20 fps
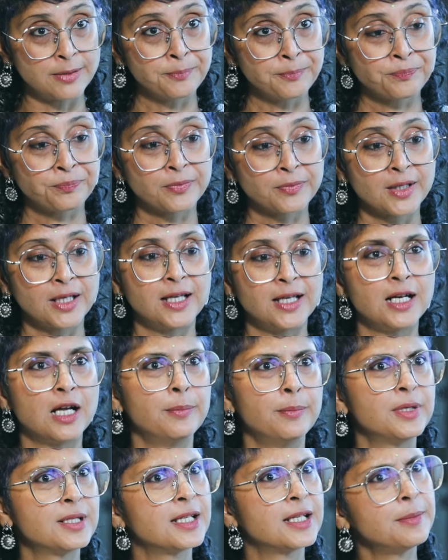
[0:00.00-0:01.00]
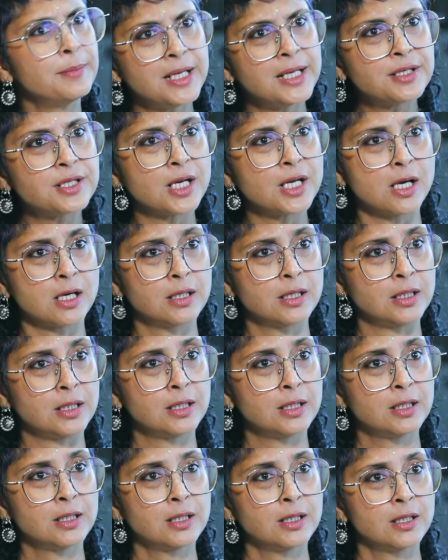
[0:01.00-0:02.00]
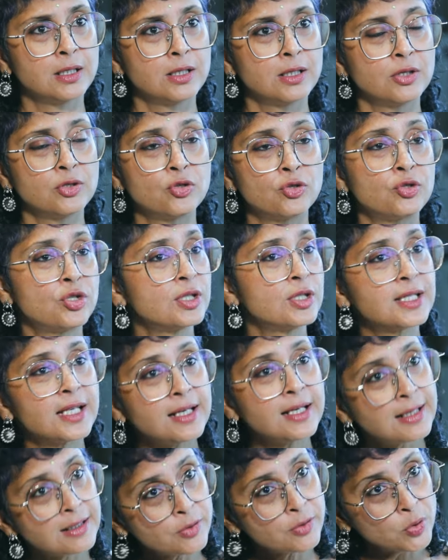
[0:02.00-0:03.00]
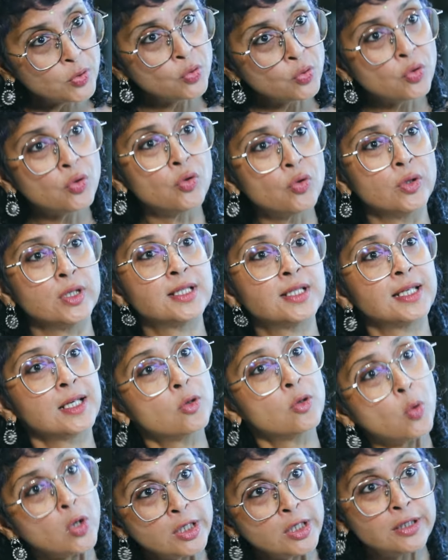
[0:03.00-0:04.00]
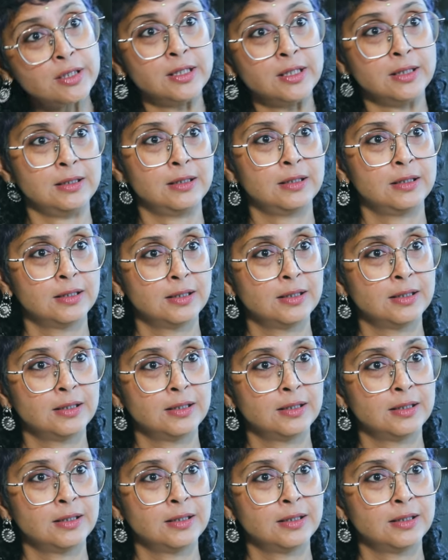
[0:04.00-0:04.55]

Mm. And Amir said matriarchy. Mm. So she said, no, it's equality.